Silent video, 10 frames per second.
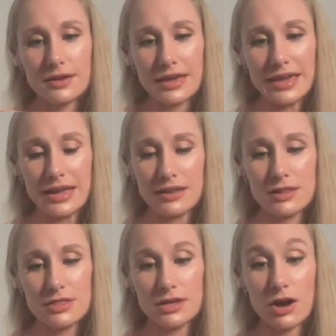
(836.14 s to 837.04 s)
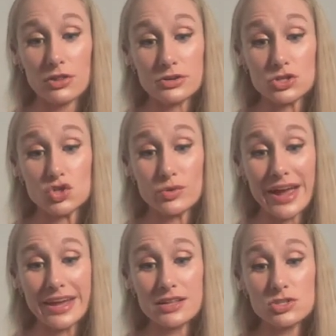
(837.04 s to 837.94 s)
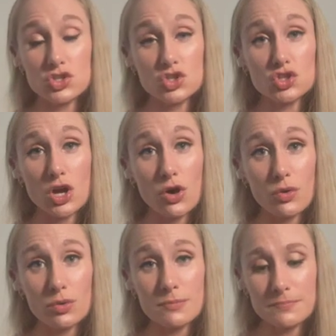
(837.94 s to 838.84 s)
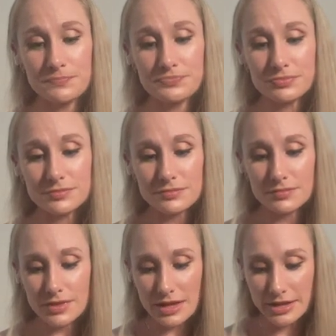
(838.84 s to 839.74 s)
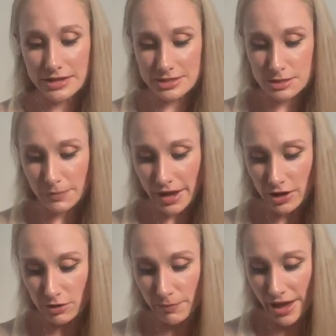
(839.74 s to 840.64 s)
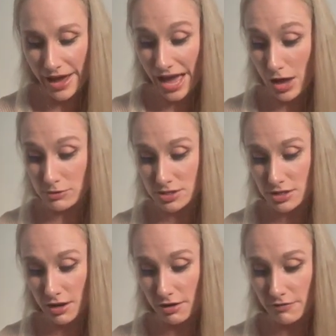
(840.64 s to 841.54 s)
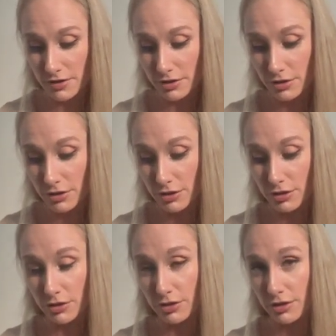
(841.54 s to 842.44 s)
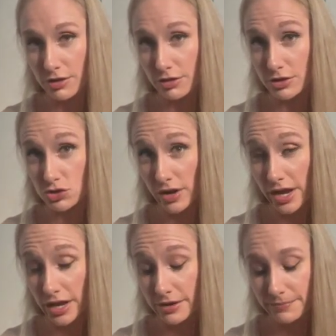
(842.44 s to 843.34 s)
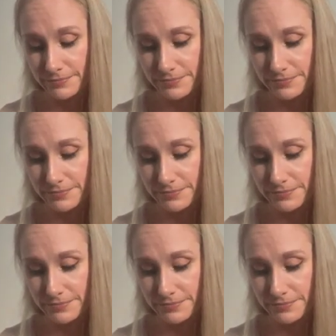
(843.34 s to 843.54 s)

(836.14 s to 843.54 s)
in the color Dragonstone, inspired by House of the Dragon.